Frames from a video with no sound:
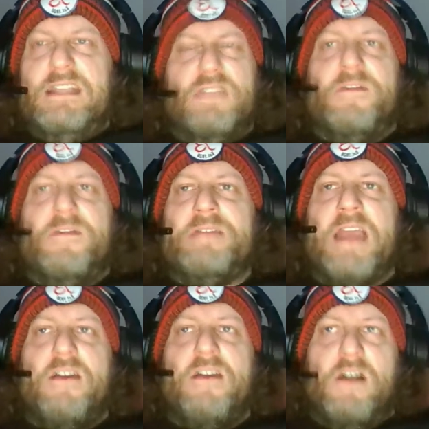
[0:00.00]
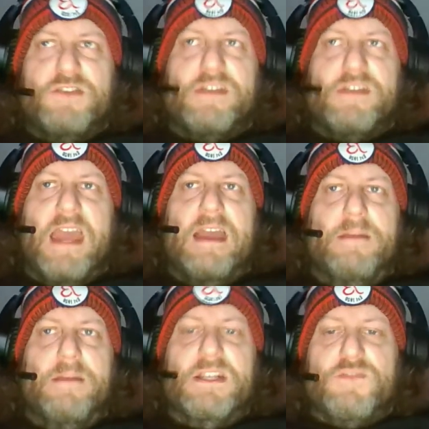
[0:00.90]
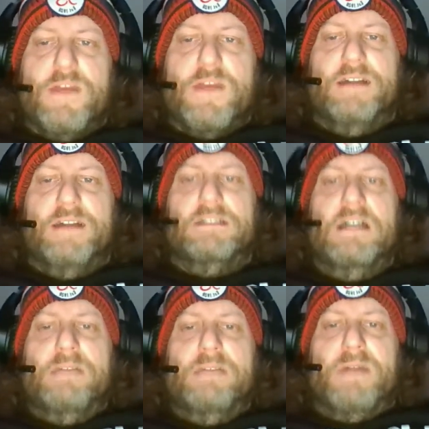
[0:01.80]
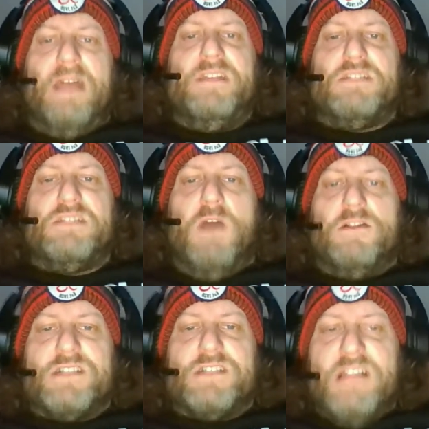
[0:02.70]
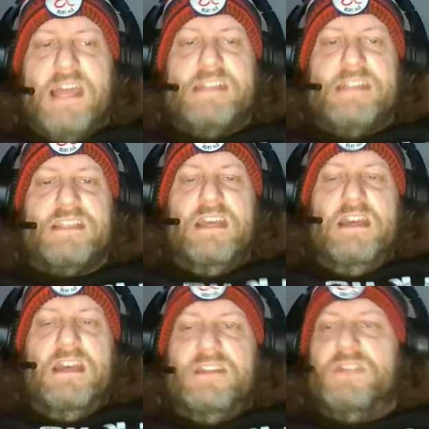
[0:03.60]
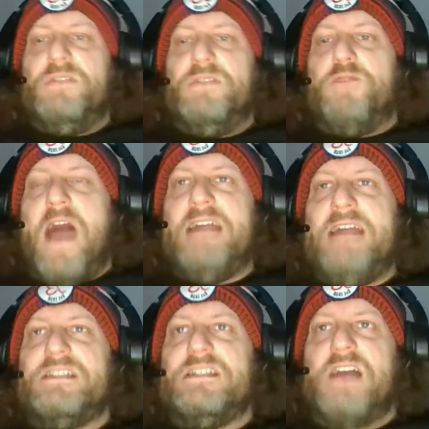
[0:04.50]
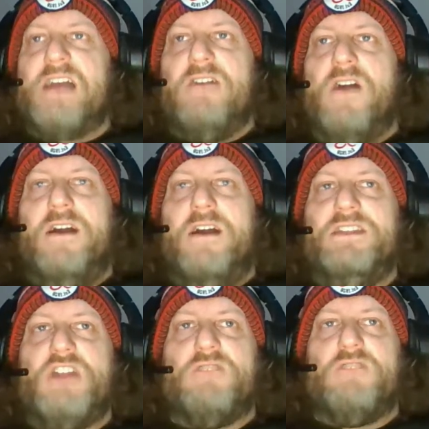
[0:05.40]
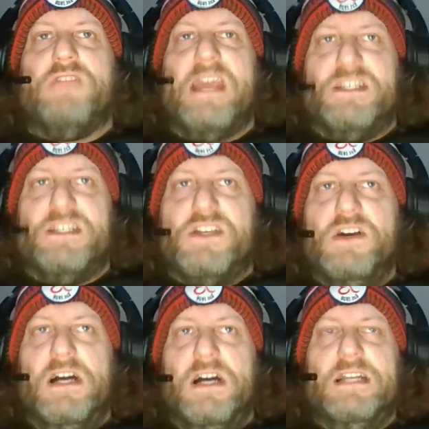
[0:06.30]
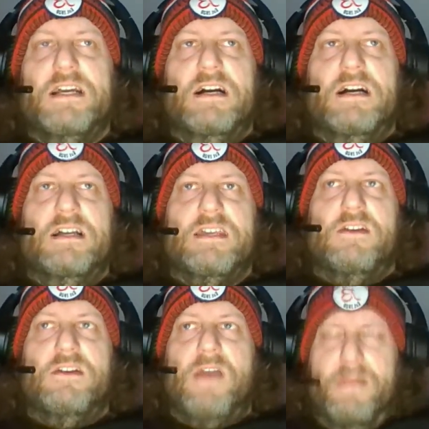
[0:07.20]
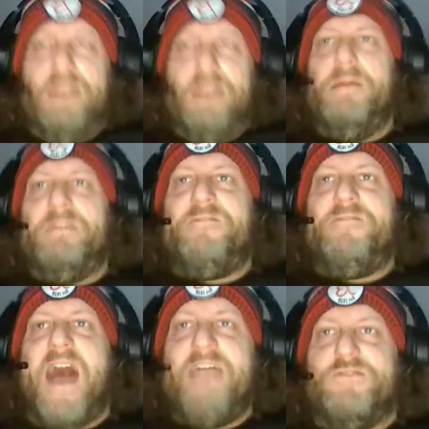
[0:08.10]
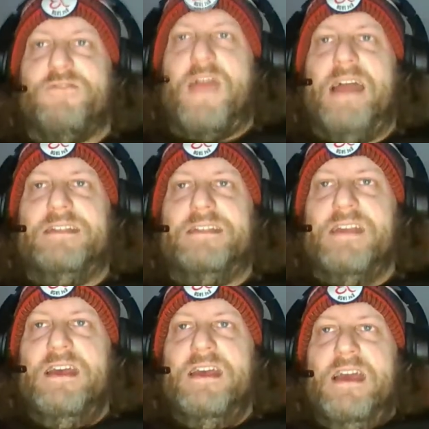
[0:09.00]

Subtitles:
It's either 50K or 100K. I mean, it's real. But on these smaller slates, the prizes aren't generally as good. I mean, it might be 5 grand.